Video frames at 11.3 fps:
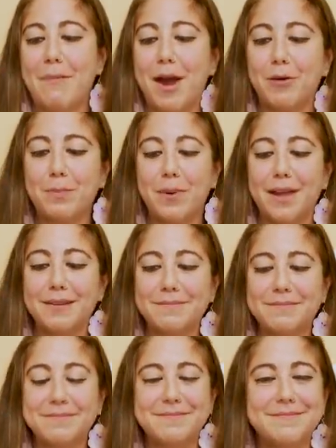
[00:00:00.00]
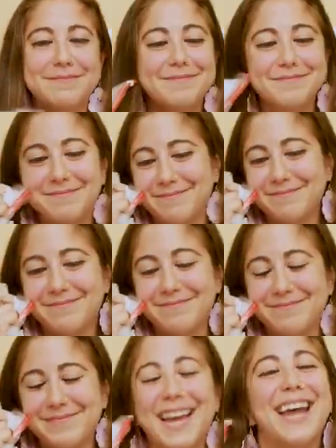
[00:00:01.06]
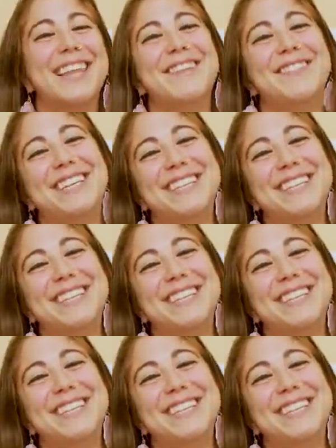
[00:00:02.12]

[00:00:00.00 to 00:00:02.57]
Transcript: amount, but I love